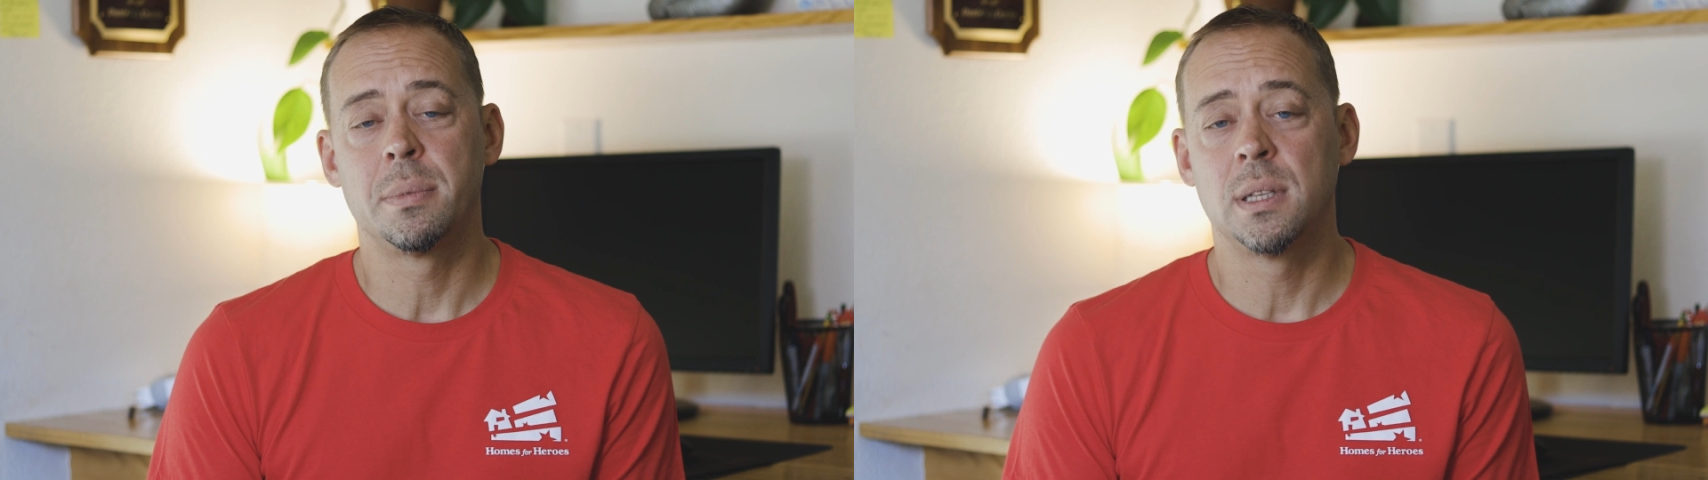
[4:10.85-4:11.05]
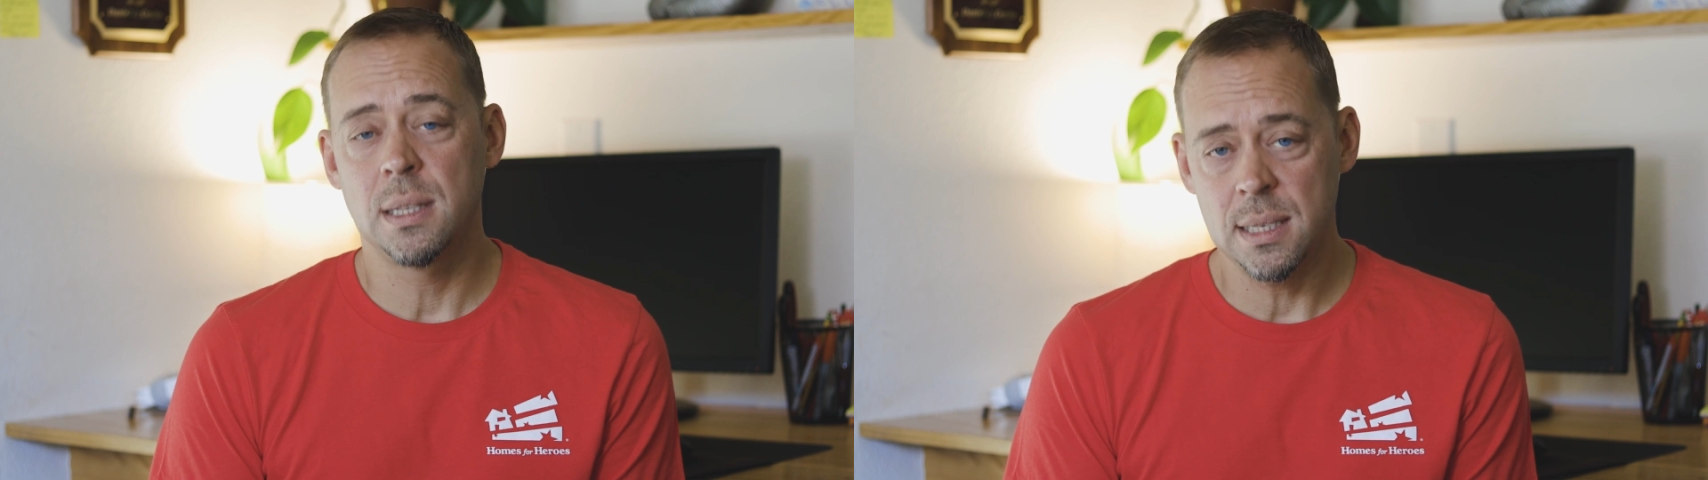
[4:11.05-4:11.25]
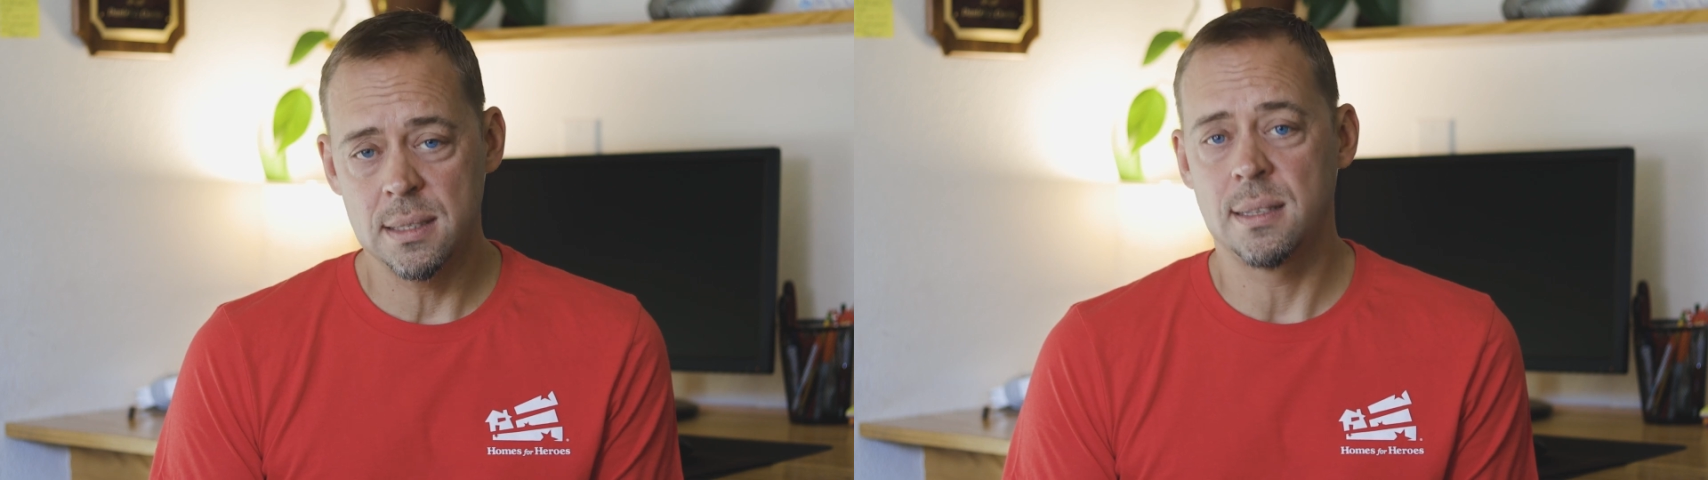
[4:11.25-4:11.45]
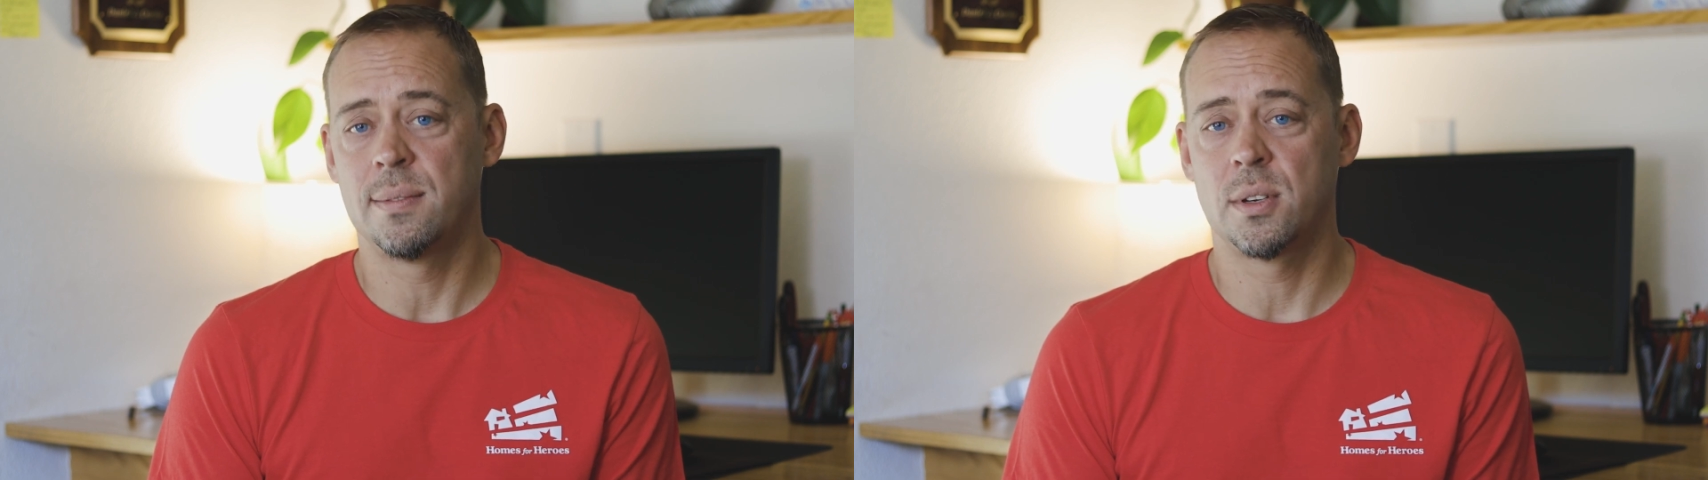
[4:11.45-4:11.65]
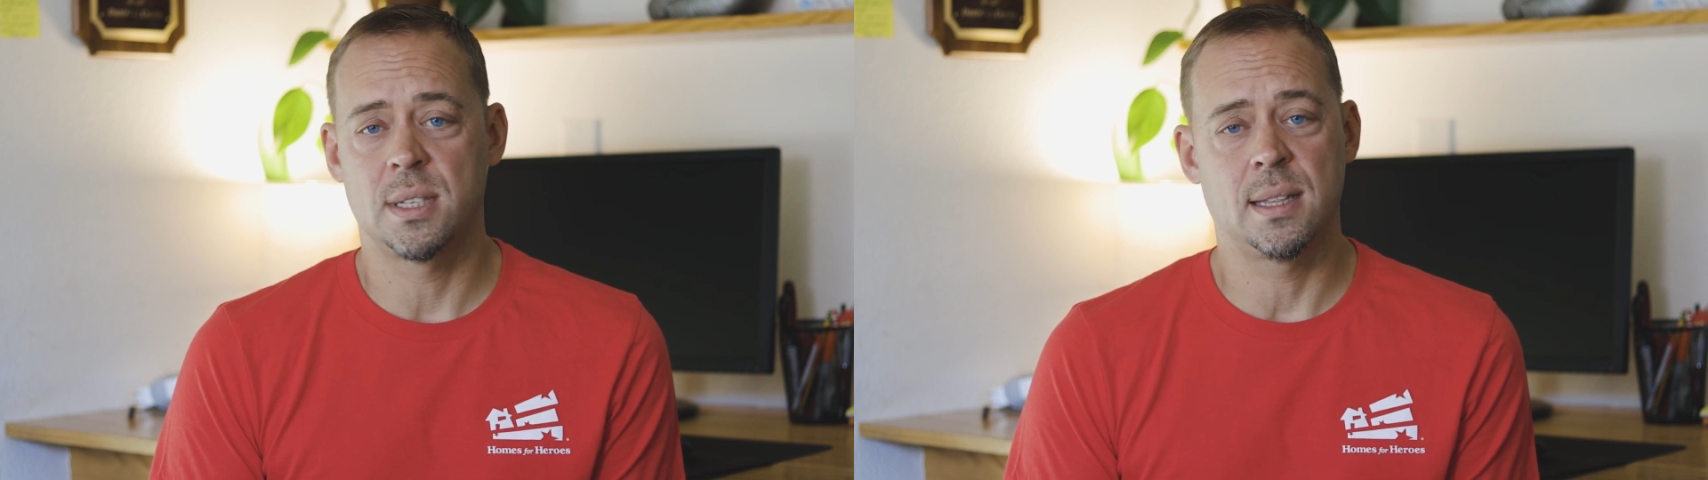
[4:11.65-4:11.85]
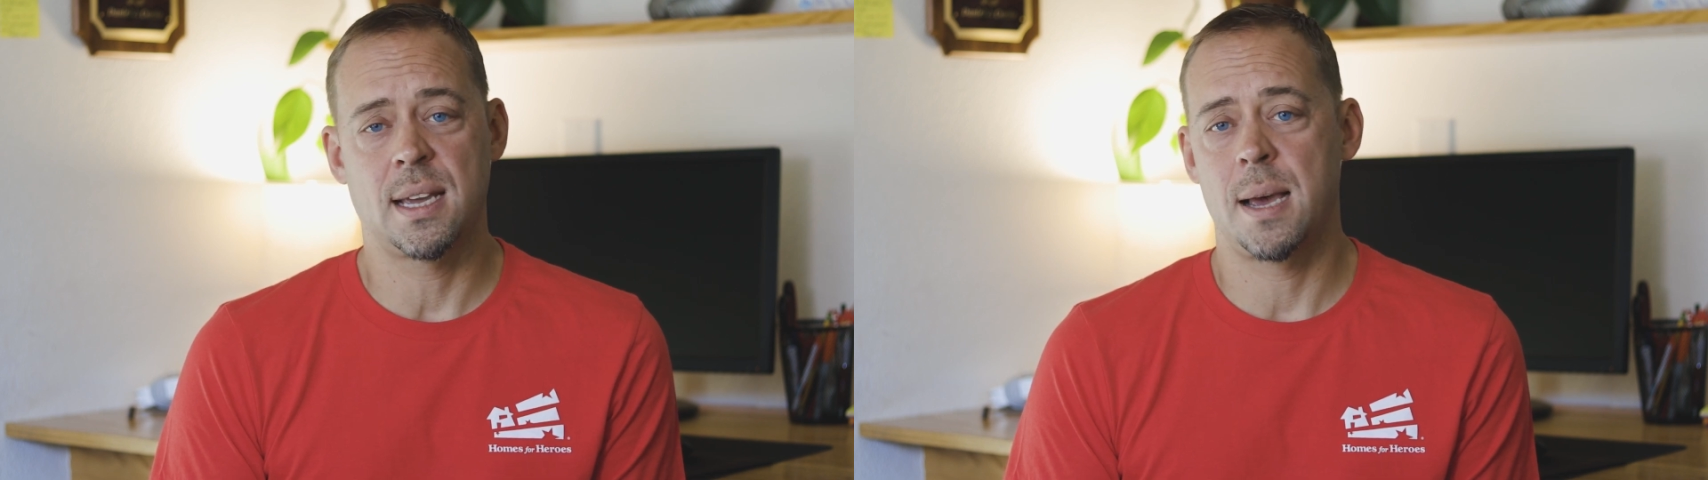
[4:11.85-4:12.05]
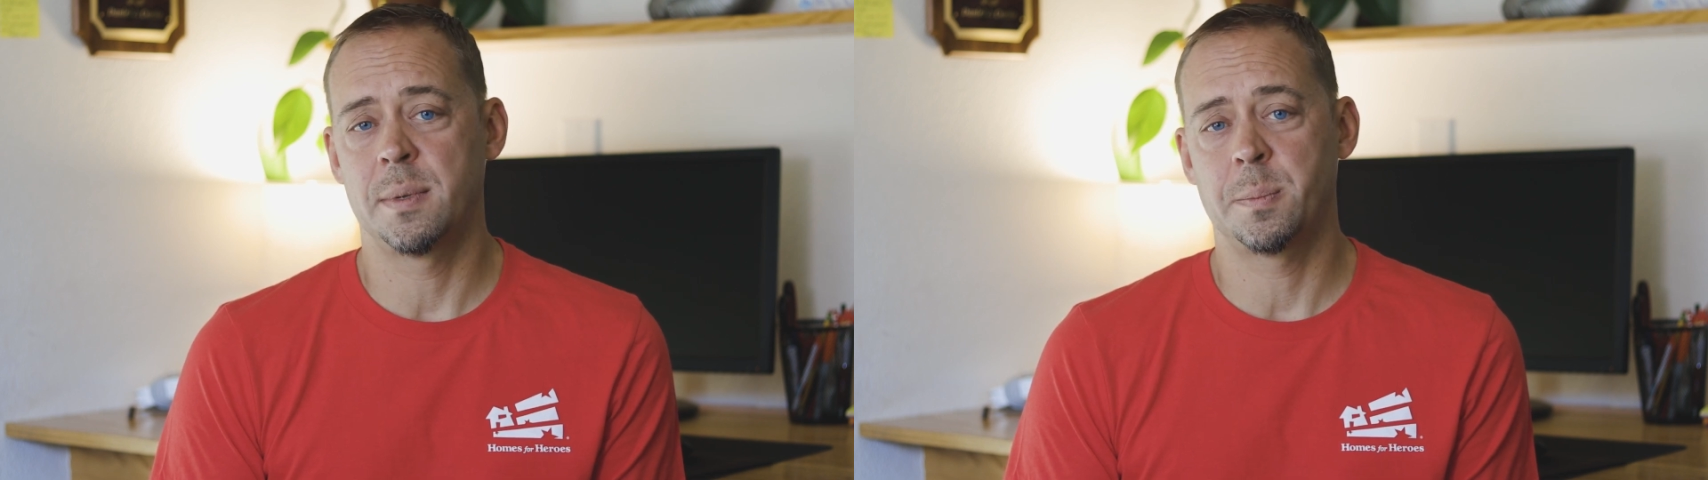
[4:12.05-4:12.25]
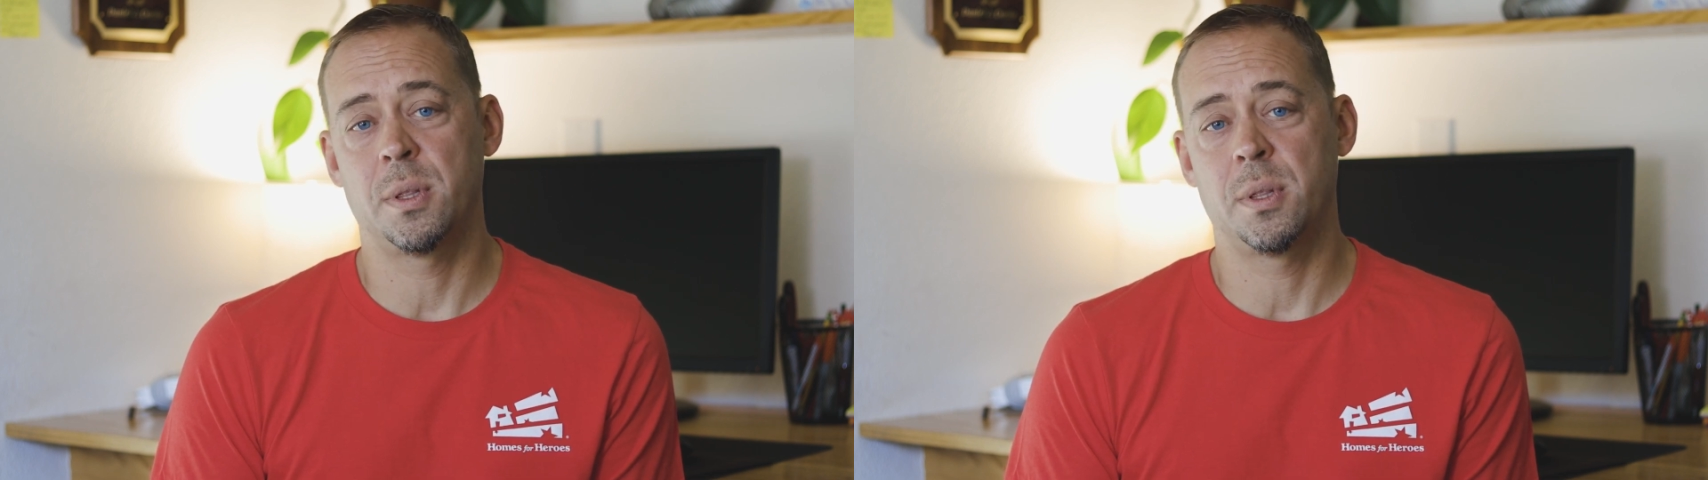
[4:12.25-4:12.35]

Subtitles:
please leave those in the comments